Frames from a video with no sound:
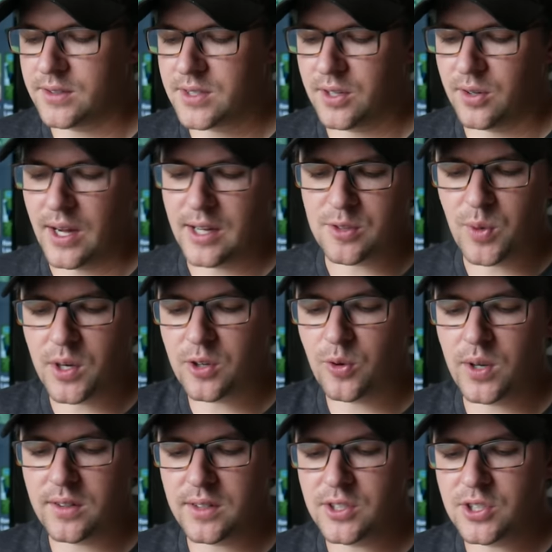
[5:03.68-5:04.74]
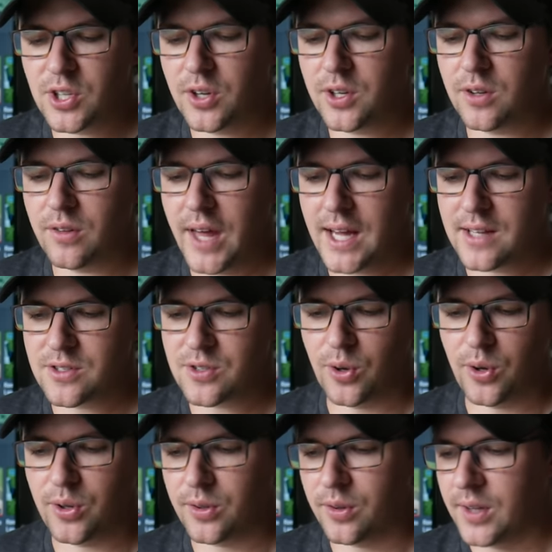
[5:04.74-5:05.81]
So I just want to quickly show you that
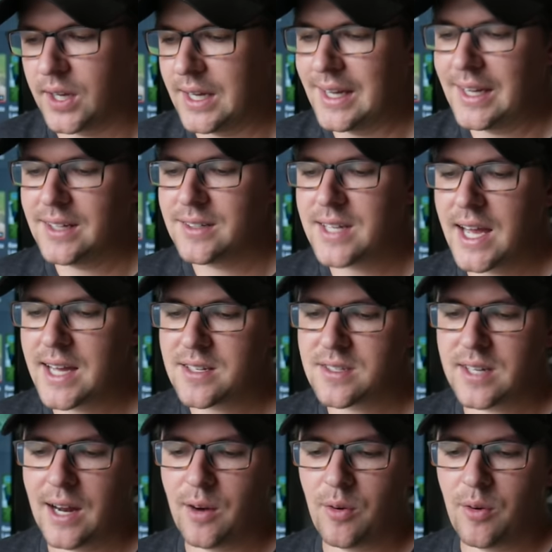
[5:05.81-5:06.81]
soil test. I